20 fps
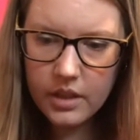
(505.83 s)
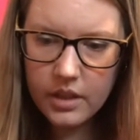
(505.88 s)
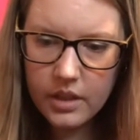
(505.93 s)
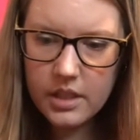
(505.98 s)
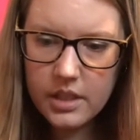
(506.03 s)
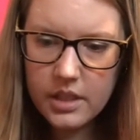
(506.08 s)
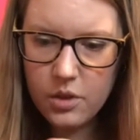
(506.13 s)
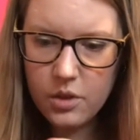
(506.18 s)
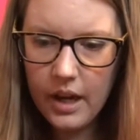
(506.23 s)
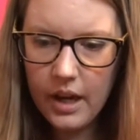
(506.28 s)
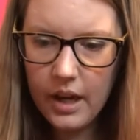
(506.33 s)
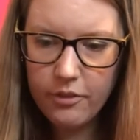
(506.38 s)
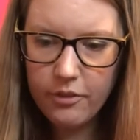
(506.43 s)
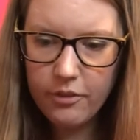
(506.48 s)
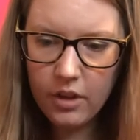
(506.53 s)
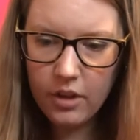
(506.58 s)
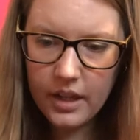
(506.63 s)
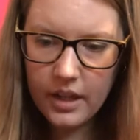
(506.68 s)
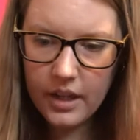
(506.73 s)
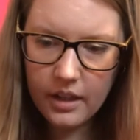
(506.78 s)
They do
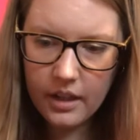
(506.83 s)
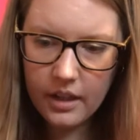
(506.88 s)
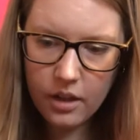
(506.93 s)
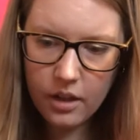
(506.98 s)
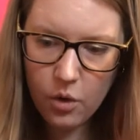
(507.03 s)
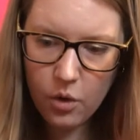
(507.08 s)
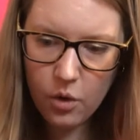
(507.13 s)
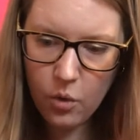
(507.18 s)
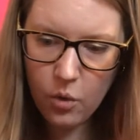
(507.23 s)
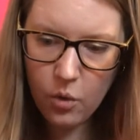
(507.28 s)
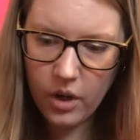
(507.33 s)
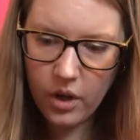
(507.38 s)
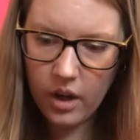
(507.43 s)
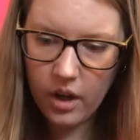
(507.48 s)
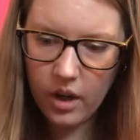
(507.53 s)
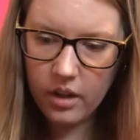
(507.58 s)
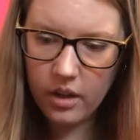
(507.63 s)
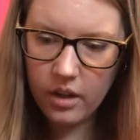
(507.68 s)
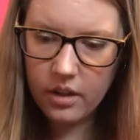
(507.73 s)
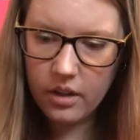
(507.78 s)
have like a
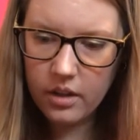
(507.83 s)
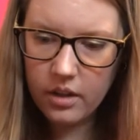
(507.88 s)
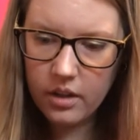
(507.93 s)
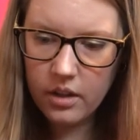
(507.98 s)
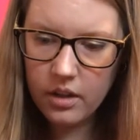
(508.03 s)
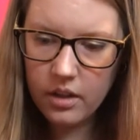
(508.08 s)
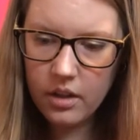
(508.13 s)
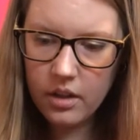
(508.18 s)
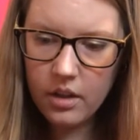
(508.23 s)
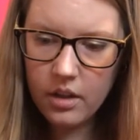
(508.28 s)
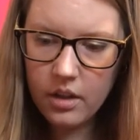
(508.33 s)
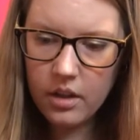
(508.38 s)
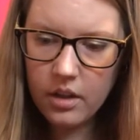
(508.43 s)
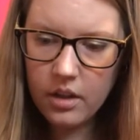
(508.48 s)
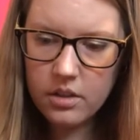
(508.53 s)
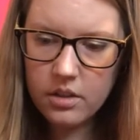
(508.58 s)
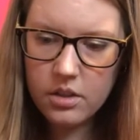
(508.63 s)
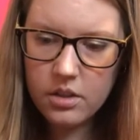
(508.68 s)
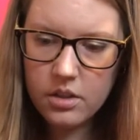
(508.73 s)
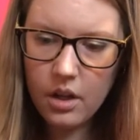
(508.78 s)
corner
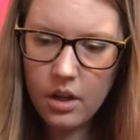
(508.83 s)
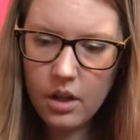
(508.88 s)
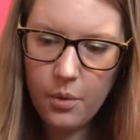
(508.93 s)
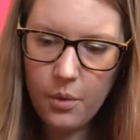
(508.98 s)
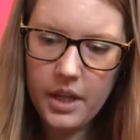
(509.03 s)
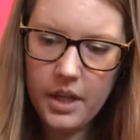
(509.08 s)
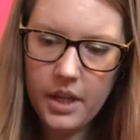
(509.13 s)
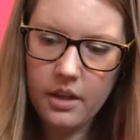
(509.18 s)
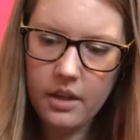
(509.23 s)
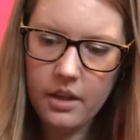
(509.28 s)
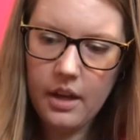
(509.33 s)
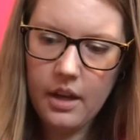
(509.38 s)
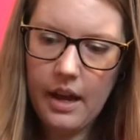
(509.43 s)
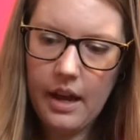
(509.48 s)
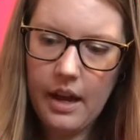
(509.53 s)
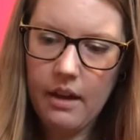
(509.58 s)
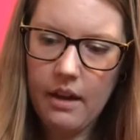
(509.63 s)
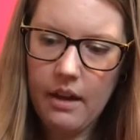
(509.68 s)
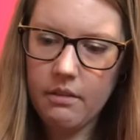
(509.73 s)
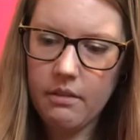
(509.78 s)
to go in
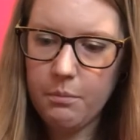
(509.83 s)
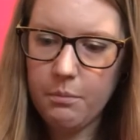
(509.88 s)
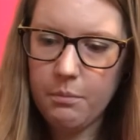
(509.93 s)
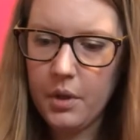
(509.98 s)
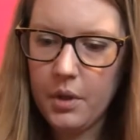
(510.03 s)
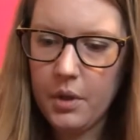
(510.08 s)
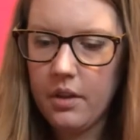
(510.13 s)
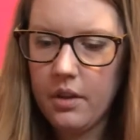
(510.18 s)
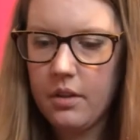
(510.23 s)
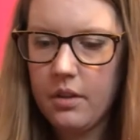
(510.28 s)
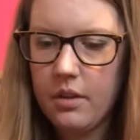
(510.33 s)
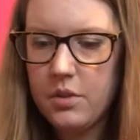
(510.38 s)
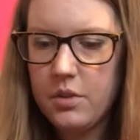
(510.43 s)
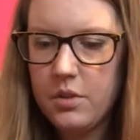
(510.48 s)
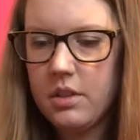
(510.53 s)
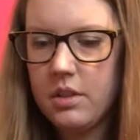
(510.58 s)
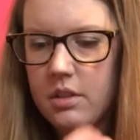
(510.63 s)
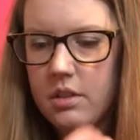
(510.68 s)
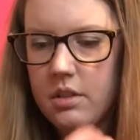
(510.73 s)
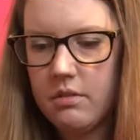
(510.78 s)
at, but I'm
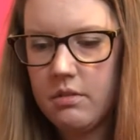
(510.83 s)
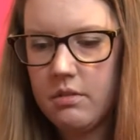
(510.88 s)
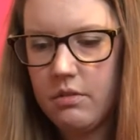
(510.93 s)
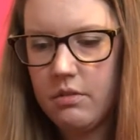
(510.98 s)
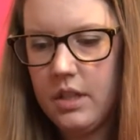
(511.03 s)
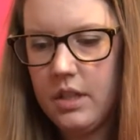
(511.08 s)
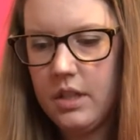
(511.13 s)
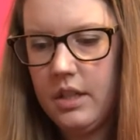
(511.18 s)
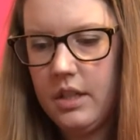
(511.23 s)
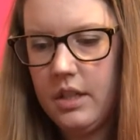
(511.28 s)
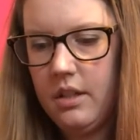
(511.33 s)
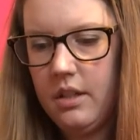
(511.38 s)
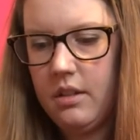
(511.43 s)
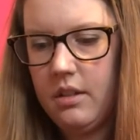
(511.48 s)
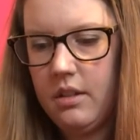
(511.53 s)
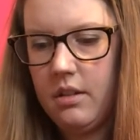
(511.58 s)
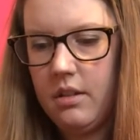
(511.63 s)
just really